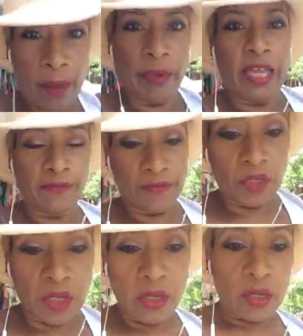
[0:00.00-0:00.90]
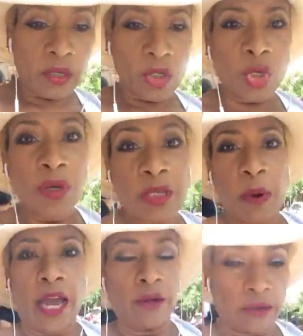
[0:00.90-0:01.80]
uplift, to
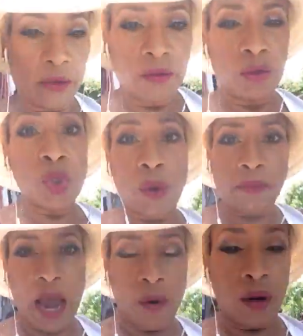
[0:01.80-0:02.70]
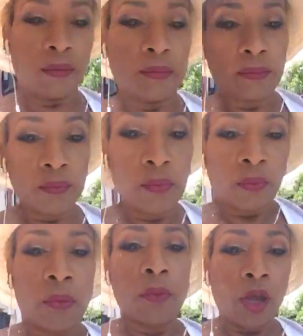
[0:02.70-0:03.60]
inspire, to empower.
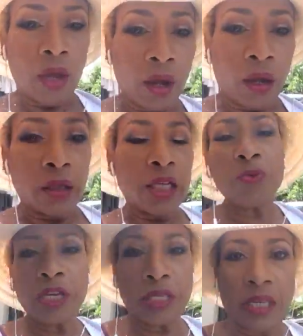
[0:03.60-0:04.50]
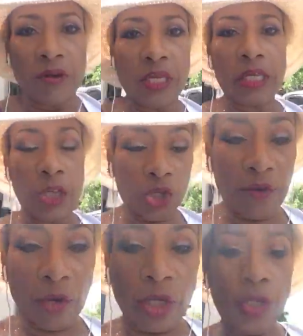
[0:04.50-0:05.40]
That's one of the scariest things you're
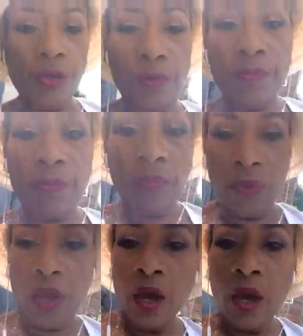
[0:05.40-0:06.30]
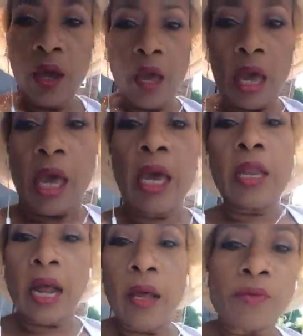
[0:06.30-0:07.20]
ever going to do.
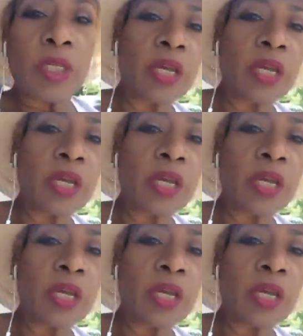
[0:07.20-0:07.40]
And I will